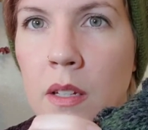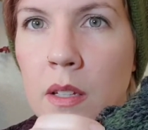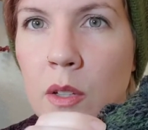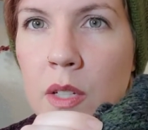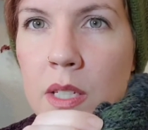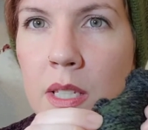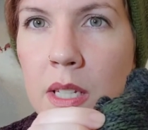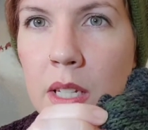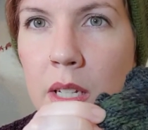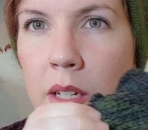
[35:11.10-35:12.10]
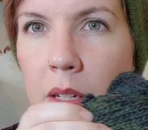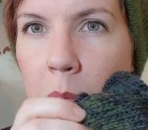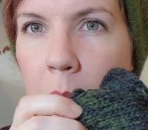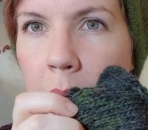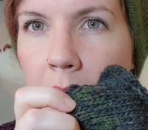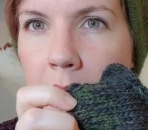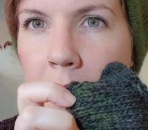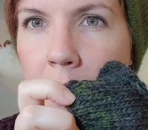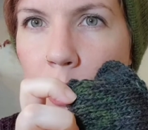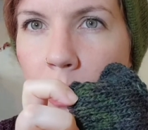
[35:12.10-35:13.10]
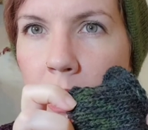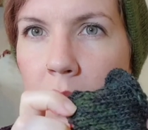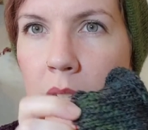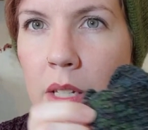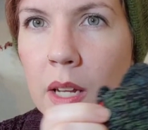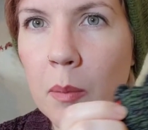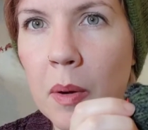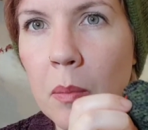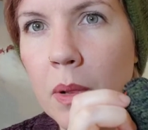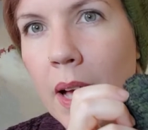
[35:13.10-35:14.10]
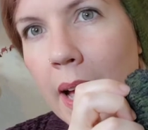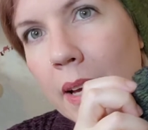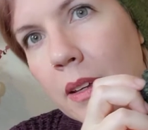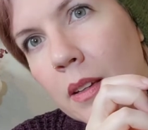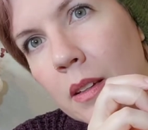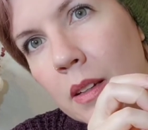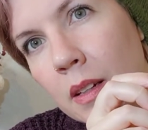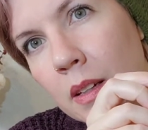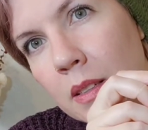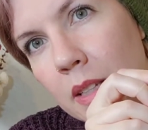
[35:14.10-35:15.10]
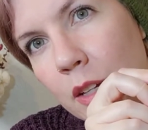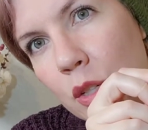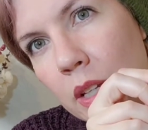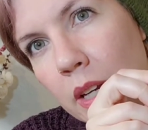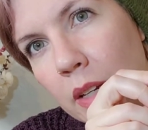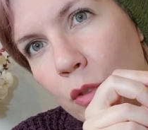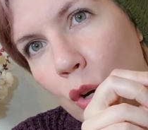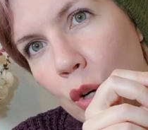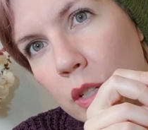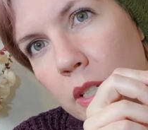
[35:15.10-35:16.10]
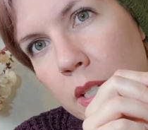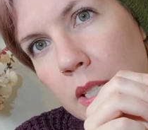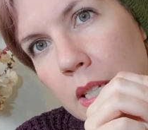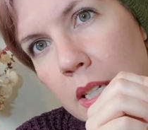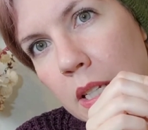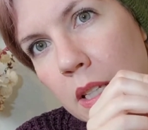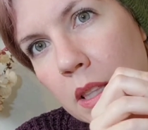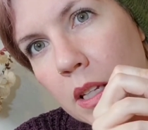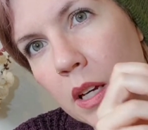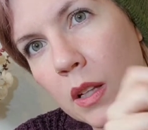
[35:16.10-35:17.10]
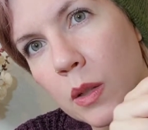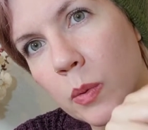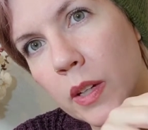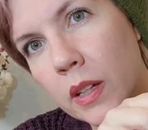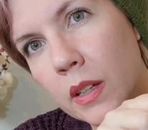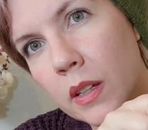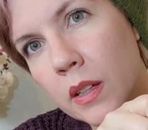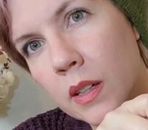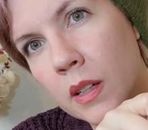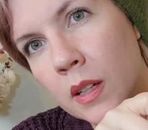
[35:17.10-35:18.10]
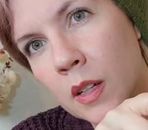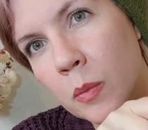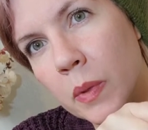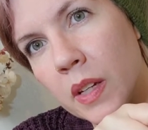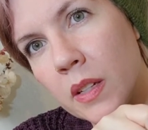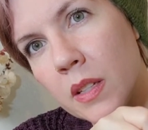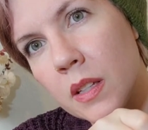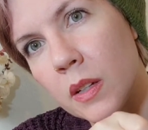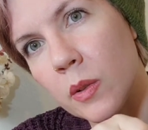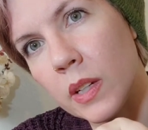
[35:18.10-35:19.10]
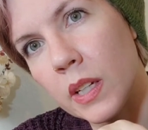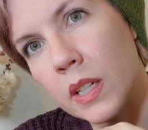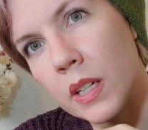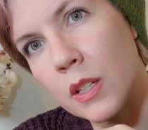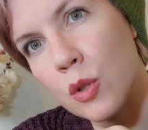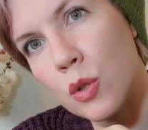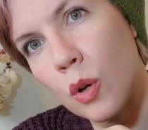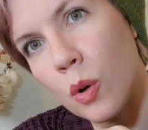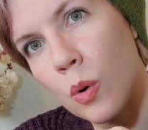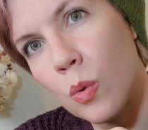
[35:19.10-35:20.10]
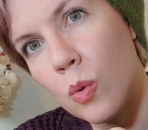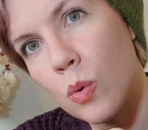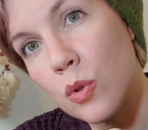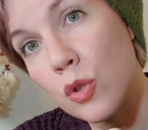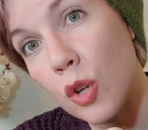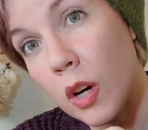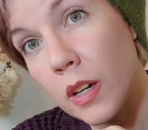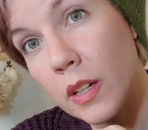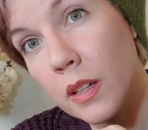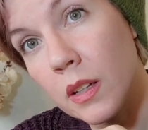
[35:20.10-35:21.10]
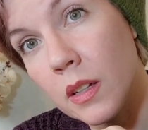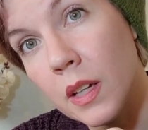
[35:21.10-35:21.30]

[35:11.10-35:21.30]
You can see here my green and my black. It's actually kind of hard to see the colorwork because the green is so dark.